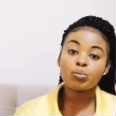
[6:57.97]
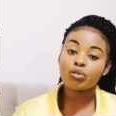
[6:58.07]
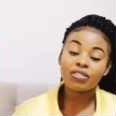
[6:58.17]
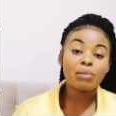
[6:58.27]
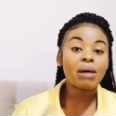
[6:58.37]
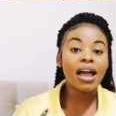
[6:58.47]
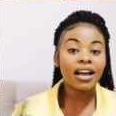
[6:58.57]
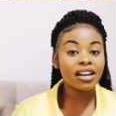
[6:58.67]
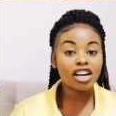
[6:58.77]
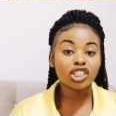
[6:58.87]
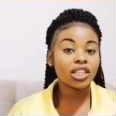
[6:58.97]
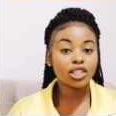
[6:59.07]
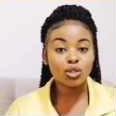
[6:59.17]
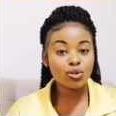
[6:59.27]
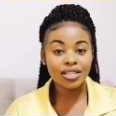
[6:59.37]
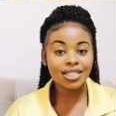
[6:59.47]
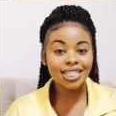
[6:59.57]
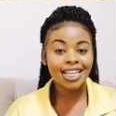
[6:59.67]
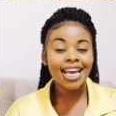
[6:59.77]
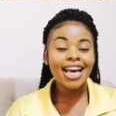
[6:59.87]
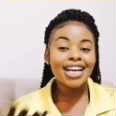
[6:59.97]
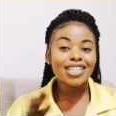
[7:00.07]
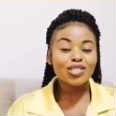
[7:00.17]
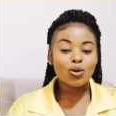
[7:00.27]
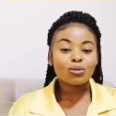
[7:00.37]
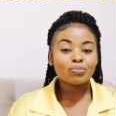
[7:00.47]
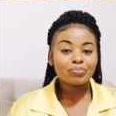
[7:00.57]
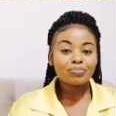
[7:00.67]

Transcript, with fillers: to prove them, I can actually do this. So,